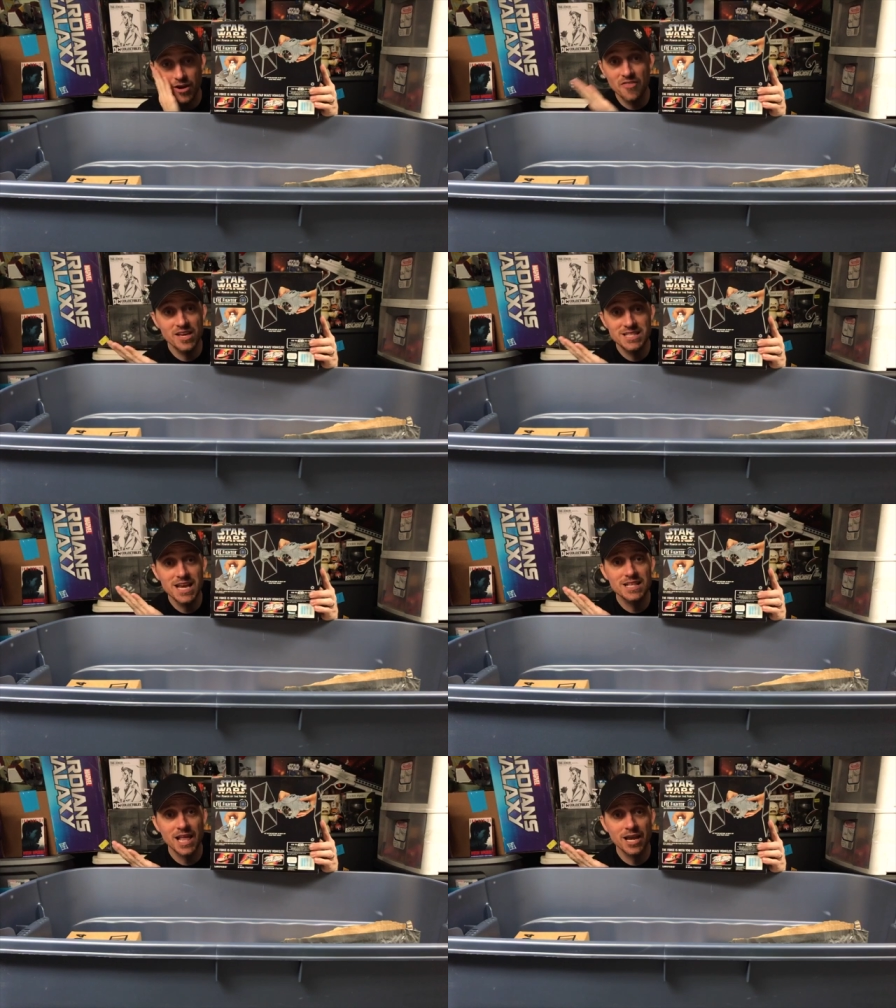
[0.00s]
And they
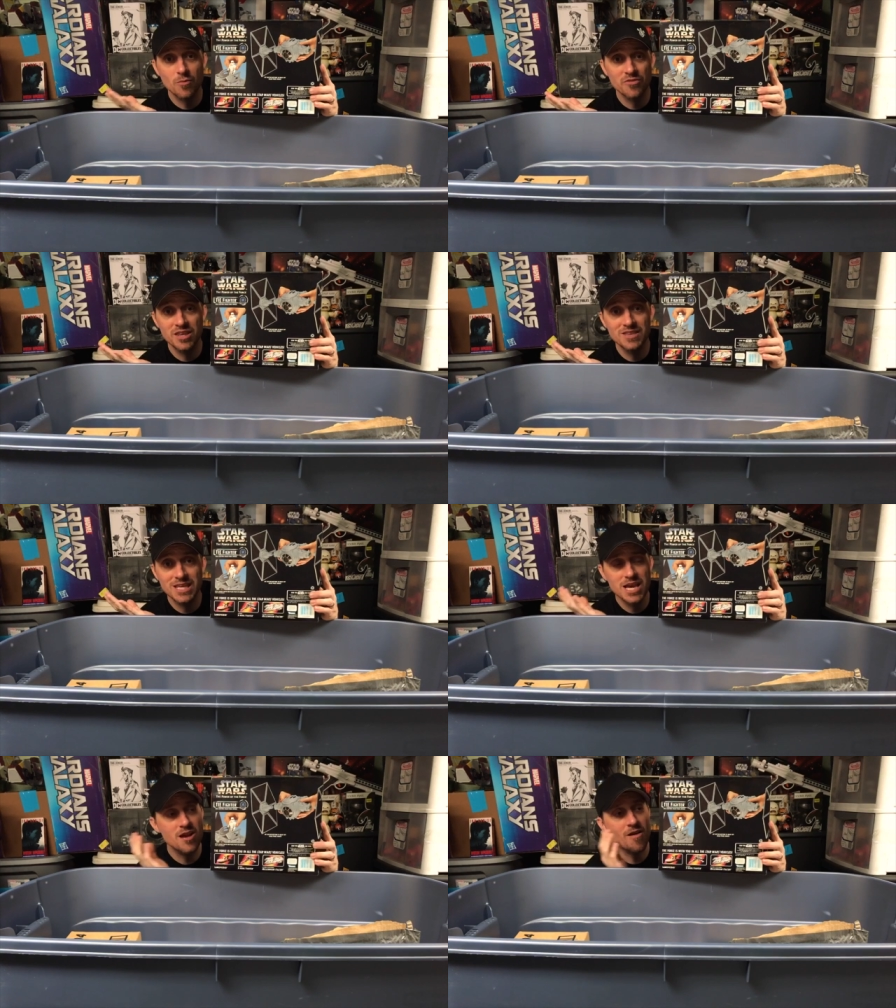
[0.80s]
did, like, within the
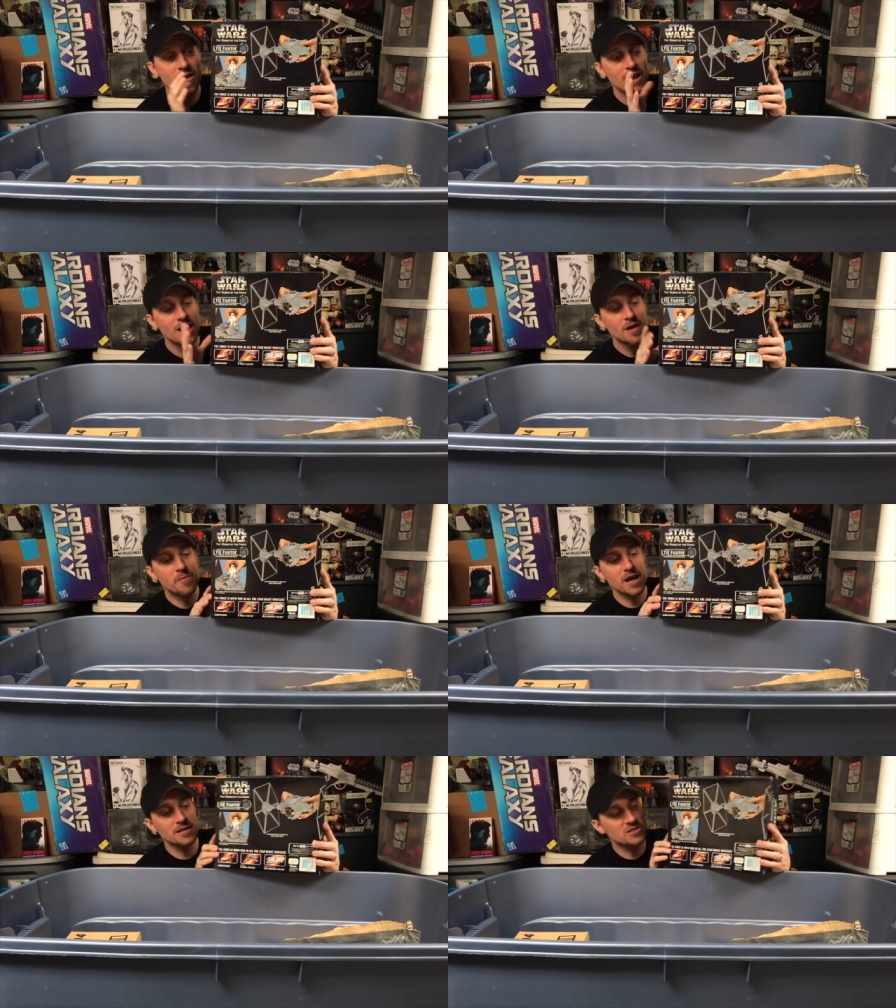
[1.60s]
year.
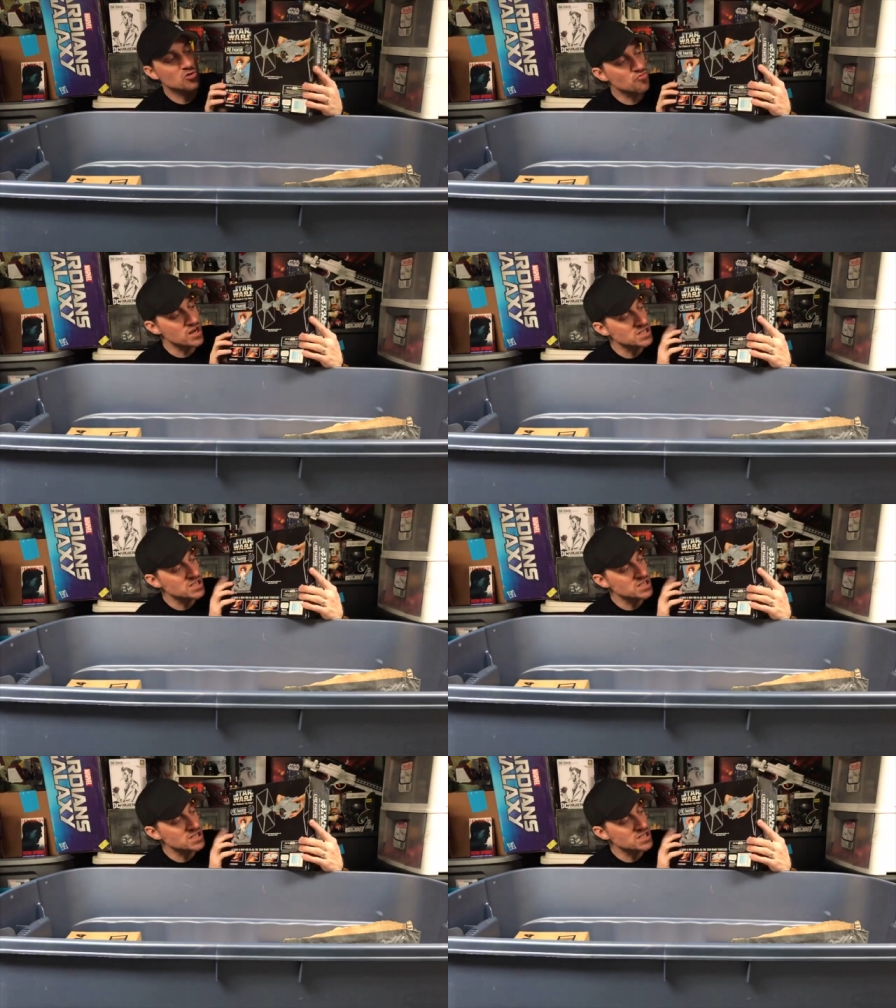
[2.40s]
But to rush